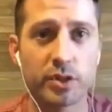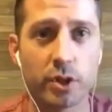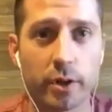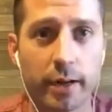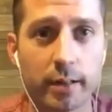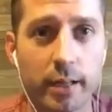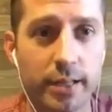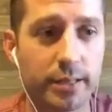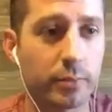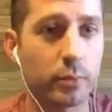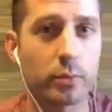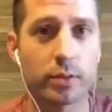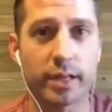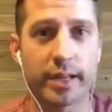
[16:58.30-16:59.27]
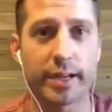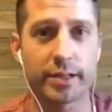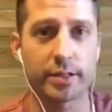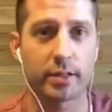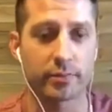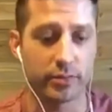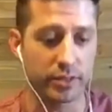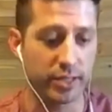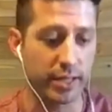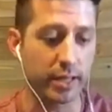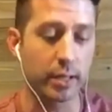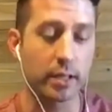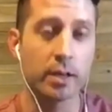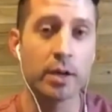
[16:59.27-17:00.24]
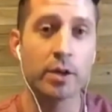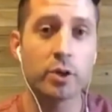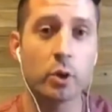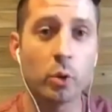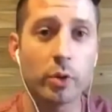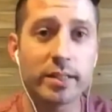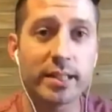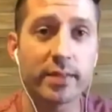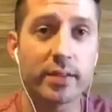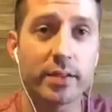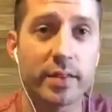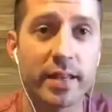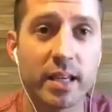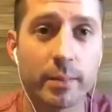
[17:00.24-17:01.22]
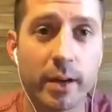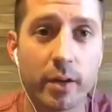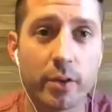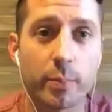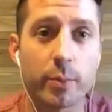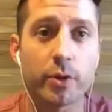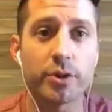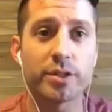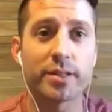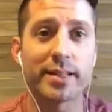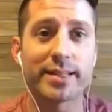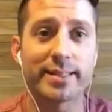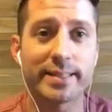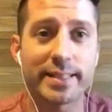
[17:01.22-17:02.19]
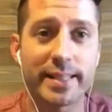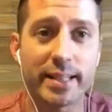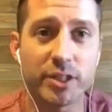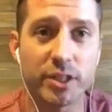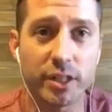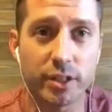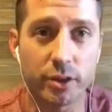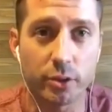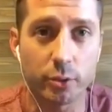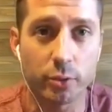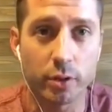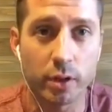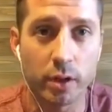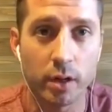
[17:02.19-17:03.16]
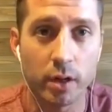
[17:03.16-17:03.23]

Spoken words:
sorry, I lost connection there for a second. You always have to think about the person that's teaching you.